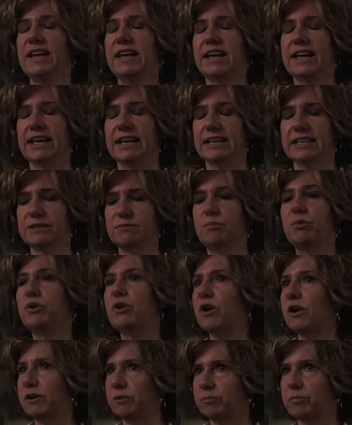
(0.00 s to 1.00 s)
and put
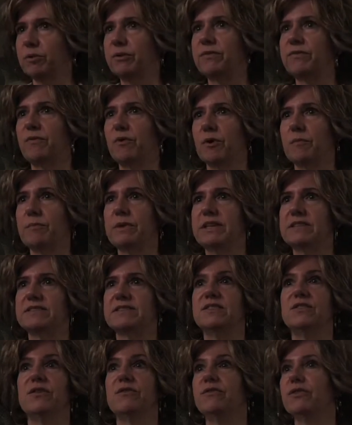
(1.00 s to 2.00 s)
on a performance,
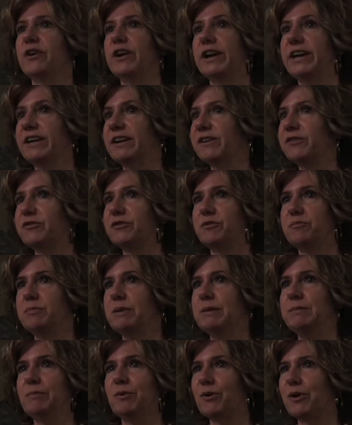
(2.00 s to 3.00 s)
and over 800
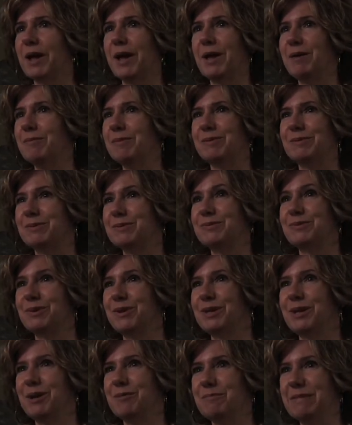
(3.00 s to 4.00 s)
people came. It was
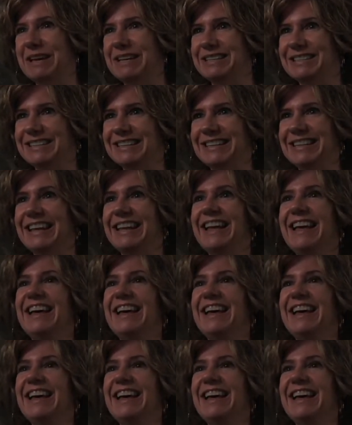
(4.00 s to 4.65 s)
really amazing.